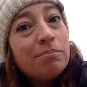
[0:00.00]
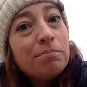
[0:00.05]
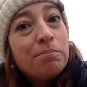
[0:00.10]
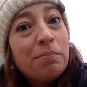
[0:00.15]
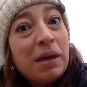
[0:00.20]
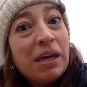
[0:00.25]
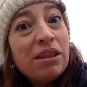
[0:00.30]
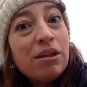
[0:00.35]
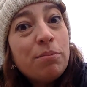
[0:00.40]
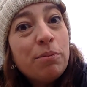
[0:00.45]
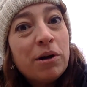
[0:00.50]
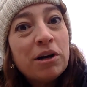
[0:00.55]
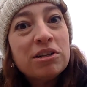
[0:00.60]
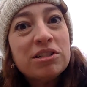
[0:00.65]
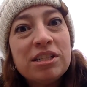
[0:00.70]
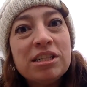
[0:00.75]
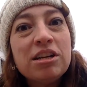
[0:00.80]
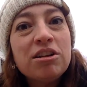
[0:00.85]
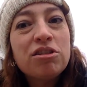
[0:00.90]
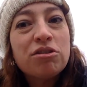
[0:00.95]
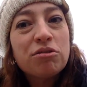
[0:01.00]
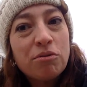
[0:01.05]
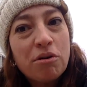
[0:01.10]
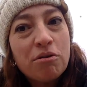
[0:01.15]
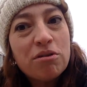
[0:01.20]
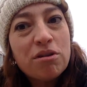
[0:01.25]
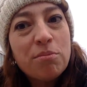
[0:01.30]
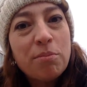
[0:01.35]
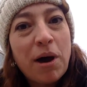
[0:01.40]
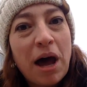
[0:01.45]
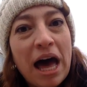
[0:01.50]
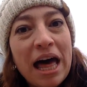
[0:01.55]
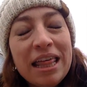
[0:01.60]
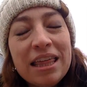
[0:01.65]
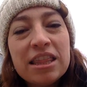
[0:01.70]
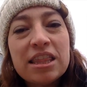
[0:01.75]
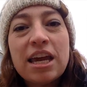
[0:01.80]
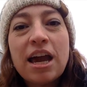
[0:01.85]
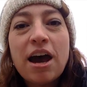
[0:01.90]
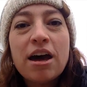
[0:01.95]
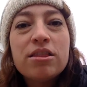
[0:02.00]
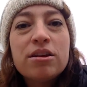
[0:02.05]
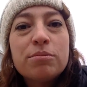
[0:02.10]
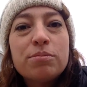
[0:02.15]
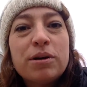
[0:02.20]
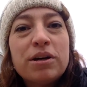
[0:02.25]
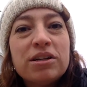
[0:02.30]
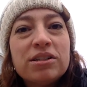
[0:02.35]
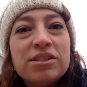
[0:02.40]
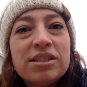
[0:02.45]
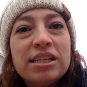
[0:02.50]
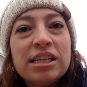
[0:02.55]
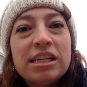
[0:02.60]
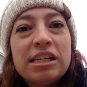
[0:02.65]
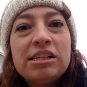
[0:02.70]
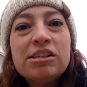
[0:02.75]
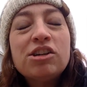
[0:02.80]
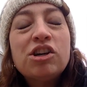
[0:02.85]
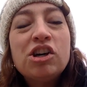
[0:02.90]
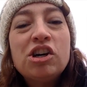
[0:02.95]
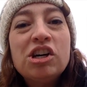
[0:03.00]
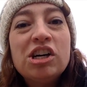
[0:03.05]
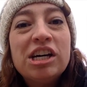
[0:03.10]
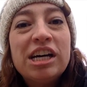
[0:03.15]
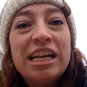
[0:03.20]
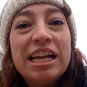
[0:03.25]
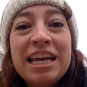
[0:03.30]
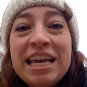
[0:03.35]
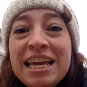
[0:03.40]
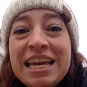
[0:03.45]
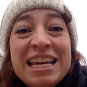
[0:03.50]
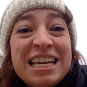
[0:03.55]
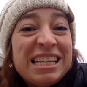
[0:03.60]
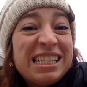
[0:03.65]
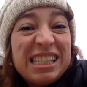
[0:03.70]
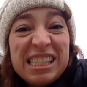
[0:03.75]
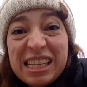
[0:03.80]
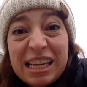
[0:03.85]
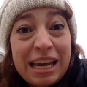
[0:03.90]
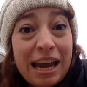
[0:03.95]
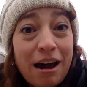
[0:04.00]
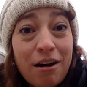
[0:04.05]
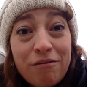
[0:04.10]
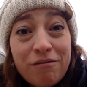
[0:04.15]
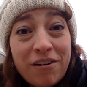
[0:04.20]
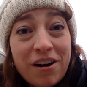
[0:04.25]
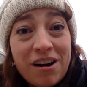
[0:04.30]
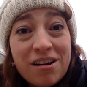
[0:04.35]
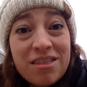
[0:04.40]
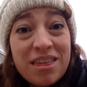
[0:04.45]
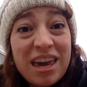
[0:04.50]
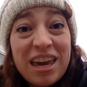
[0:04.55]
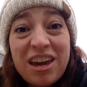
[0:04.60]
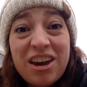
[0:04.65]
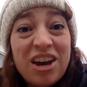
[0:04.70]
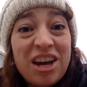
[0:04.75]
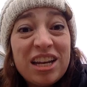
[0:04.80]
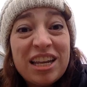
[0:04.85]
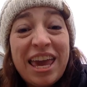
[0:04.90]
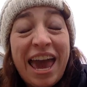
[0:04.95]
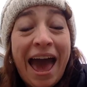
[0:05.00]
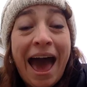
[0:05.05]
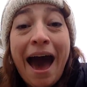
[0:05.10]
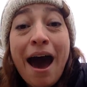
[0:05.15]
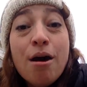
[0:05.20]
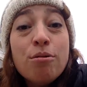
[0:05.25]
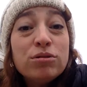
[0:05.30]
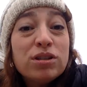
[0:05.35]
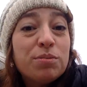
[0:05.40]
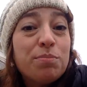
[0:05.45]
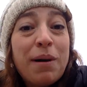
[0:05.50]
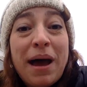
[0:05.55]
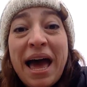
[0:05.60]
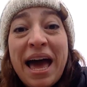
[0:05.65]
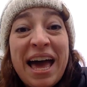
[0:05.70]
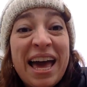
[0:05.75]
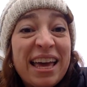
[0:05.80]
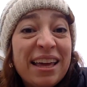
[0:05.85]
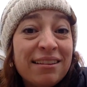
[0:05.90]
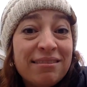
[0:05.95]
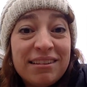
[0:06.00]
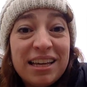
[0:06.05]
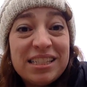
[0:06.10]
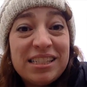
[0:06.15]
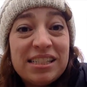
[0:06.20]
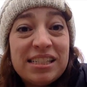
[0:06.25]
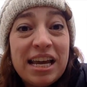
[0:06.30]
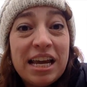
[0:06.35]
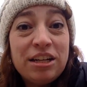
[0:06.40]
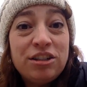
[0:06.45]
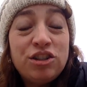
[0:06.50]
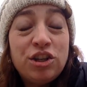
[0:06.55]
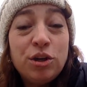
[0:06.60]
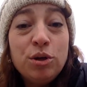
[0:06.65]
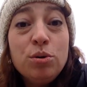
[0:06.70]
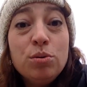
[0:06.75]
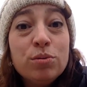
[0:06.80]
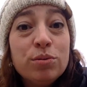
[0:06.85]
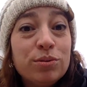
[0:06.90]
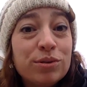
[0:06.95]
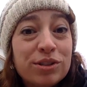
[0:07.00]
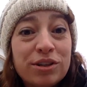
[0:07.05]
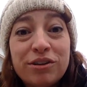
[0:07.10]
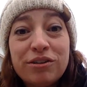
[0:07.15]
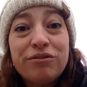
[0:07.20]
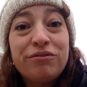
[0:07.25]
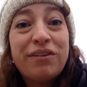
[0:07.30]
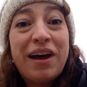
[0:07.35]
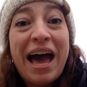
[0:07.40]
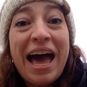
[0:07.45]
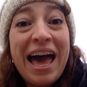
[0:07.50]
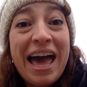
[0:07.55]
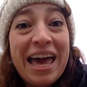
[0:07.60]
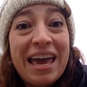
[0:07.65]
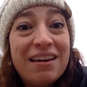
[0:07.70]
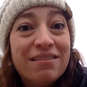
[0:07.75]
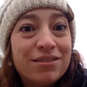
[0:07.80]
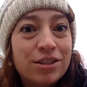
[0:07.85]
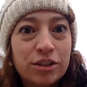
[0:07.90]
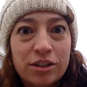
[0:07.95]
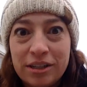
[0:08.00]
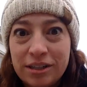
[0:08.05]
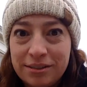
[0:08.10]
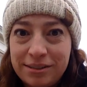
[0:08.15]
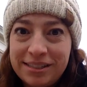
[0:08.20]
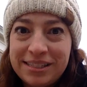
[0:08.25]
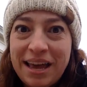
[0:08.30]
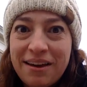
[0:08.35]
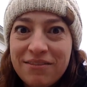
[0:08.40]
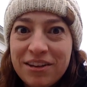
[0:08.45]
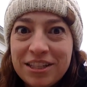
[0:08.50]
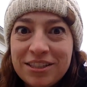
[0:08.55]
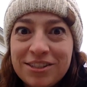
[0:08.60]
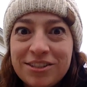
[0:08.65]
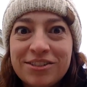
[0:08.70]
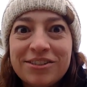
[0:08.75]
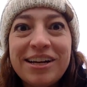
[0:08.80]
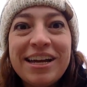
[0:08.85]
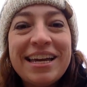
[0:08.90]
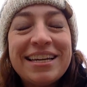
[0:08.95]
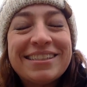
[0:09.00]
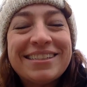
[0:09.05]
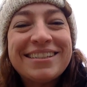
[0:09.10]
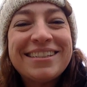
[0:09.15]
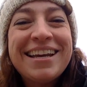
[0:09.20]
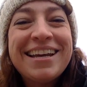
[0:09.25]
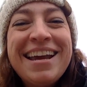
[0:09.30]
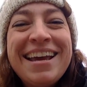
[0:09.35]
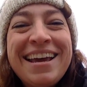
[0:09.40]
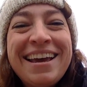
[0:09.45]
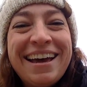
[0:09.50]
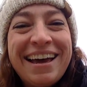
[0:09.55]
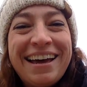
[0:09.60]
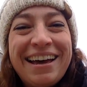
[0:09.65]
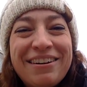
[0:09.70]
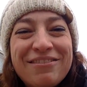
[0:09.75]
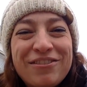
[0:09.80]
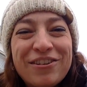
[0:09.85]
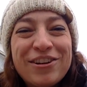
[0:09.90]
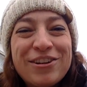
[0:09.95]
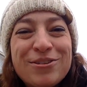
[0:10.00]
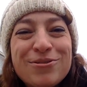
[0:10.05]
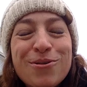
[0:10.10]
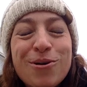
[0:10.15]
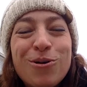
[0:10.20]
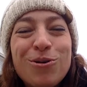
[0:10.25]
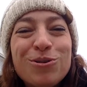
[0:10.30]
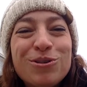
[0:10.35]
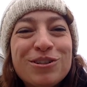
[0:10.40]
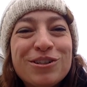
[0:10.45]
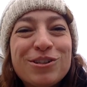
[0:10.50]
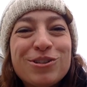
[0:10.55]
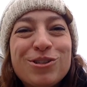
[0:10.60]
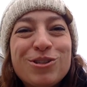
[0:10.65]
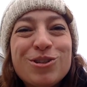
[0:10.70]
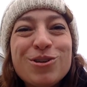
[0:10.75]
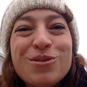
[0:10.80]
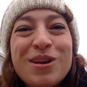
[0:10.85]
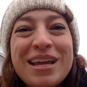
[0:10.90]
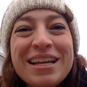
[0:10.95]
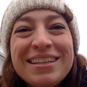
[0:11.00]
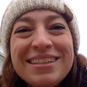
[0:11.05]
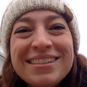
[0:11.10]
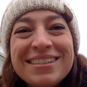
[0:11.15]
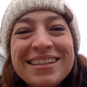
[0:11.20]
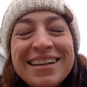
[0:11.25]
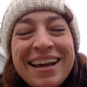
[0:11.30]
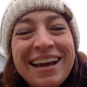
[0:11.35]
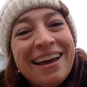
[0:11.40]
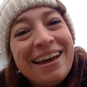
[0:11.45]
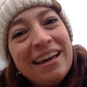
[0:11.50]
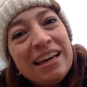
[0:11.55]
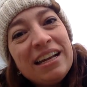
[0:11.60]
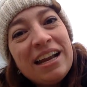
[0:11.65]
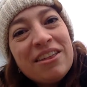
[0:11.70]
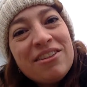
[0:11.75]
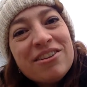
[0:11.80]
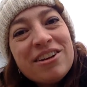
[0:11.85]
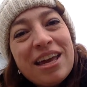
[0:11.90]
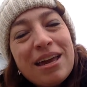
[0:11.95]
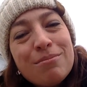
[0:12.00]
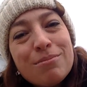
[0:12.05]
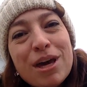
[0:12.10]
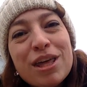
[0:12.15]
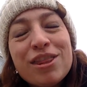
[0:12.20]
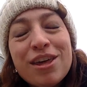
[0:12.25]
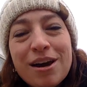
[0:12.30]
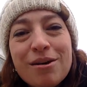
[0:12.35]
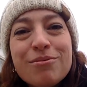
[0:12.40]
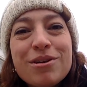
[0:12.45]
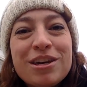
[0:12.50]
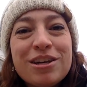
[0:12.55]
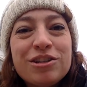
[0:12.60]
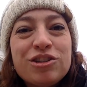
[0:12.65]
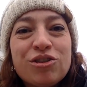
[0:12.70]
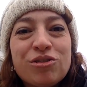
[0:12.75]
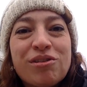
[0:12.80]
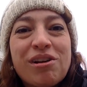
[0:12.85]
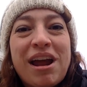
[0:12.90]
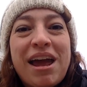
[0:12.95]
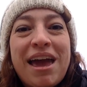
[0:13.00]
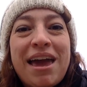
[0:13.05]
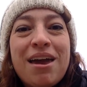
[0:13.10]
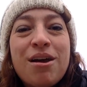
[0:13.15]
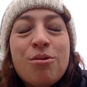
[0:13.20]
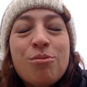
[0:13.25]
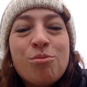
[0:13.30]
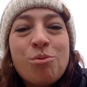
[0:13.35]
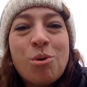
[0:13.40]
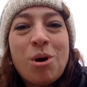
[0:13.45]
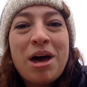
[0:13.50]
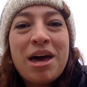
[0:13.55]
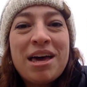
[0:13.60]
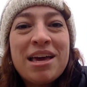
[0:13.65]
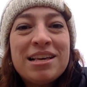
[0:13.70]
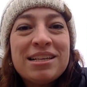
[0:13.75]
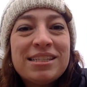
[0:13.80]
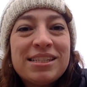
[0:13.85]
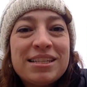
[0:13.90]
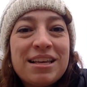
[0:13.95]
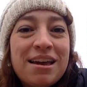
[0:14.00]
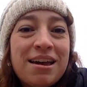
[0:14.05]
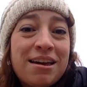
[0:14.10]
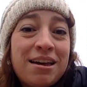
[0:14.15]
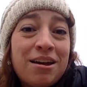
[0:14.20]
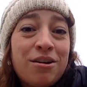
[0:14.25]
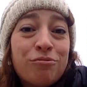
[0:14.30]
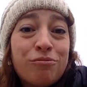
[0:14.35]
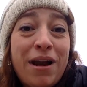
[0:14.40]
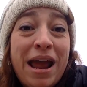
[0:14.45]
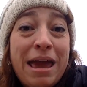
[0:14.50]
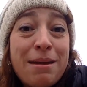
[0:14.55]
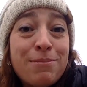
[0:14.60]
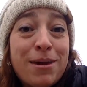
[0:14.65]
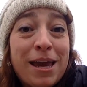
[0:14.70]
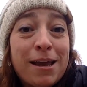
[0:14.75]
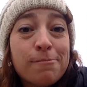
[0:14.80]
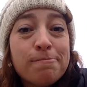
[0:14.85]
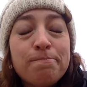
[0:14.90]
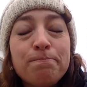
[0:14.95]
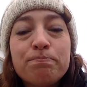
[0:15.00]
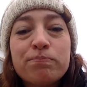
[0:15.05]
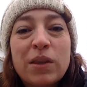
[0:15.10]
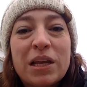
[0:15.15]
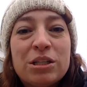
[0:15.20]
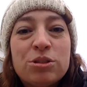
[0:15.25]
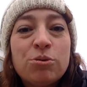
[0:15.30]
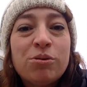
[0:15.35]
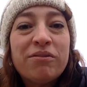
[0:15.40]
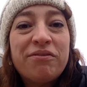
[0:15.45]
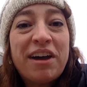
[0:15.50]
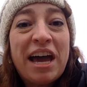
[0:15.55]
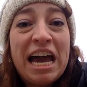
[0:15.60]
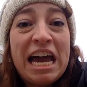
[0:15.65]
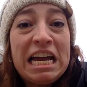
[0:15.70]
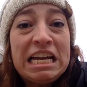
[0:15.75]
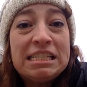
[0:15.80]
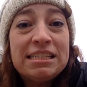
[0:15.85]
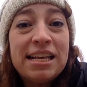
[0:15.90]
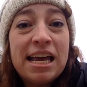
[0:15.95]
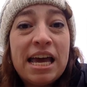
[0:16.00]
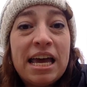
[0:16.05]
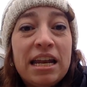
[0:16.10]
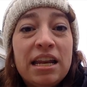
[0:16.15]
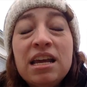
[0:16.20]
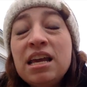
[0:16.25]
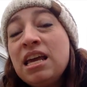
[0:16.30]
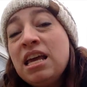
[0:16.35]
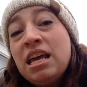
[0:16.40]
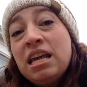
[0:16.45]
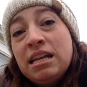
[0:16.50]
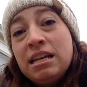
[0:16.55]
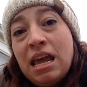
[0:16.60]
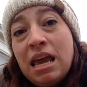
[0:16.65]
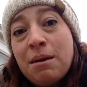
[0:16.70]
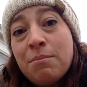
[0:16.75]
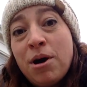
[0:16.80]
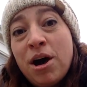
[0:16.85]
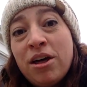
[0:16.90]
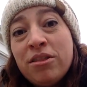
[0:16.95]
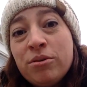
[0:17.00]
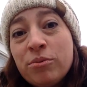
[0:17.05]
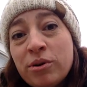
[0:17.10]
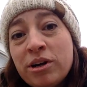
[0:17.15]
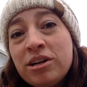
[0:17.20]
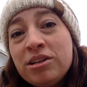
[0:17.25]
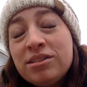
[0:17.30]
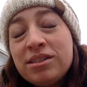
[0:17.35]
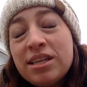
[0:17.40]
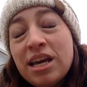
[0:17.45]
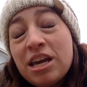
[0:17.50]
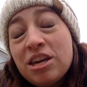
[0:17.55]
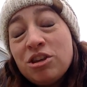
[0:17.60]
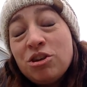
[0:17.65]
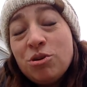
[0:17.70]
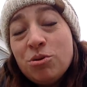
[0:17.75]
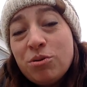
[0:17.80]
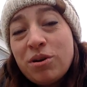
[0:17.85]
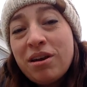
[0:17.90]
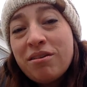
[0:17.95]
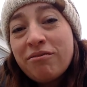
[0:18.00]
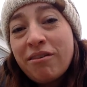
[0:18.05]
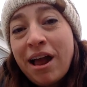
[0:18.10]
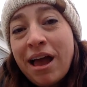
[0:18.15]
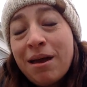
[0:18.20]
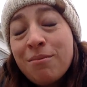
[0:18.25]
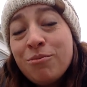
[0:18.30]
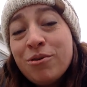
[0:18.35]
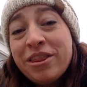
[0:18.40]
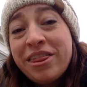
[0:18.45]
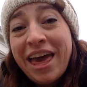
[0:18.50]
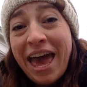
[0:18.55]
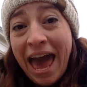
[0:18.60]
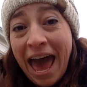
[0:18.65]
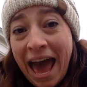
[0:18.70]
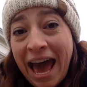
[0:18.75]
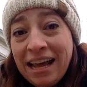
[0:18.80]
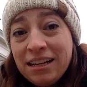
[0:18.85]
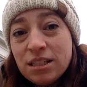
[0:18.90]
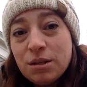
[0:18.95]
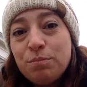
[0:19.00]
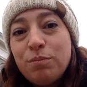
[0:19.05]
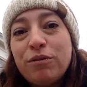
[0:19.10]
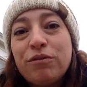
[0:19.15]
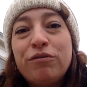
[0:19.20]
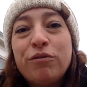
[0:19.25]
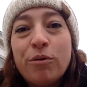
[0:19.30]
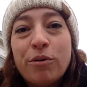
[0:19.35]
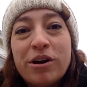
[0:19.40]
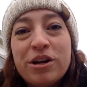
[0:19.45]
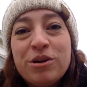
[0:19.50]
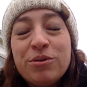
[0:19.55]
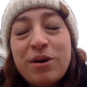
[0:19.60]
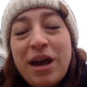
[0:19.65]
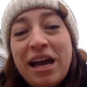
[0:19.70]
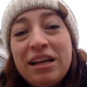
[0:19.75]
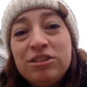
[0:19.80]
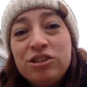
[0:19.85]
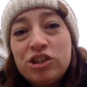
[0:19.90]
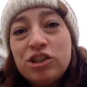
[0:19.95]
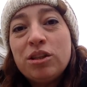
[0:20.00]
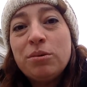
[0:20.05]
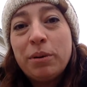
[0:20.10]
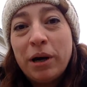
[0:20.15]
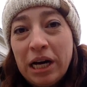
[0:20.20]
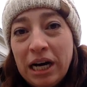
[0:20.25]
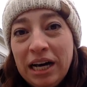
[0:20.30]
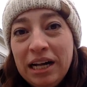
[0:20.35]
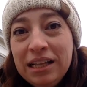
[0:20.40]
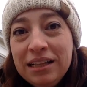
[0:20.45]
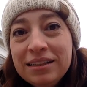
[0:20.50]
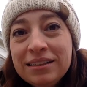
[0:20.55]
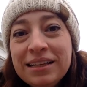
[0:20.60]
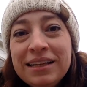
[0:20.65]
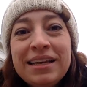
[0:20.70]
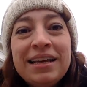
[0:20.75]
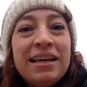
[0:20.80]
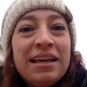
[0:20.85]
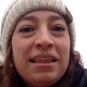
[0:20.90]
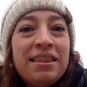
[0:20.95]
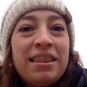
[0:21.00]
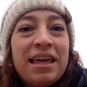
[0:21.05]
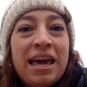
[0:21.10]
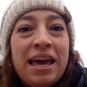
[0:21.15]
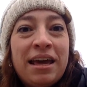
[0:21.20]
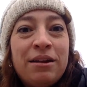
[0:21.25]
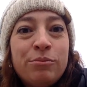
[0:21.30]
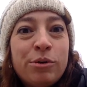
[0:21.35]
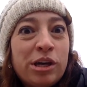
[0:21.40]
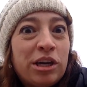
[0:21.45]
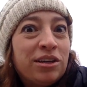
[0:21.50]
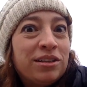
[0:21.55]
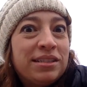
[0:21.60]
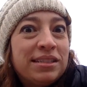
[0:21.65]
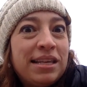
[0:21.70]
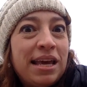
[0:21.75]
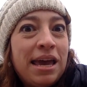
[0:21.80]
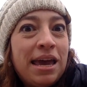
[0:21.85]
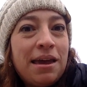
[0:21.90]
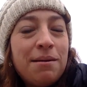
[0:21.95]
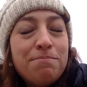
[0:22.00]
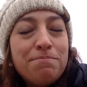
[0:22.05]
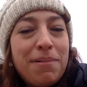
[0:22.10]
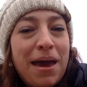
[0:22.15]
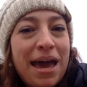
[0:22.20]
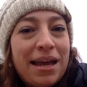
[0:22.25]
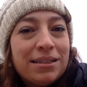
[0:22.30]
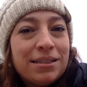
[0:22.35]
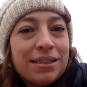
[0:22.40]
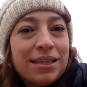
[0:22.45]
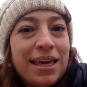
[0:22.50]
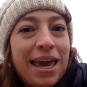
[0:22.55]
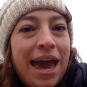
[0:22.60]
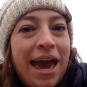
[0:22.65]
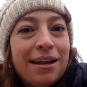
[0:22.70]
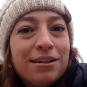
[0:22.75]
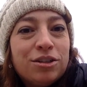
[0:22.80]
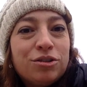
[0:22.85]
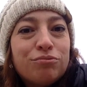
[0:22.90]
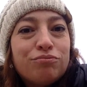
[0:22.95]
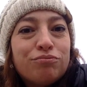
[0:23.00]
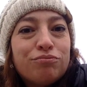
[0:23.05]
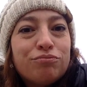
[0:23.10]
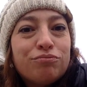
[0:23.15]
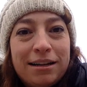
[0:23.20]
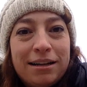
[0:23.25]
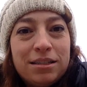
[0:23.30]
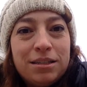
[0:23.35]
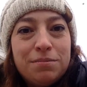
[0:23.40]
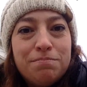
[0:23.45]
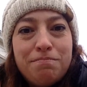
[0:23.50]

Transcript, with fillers: be the person to throw the ball, and the other person could see how far they could count by, let's say, twos or fives or sevens or eights uh, for you older students. Another game I thought we could try was uh, rhyming. So if I said, name all the words that you can rhyme with at before you catch the ball, then we could say bat, cat, rat,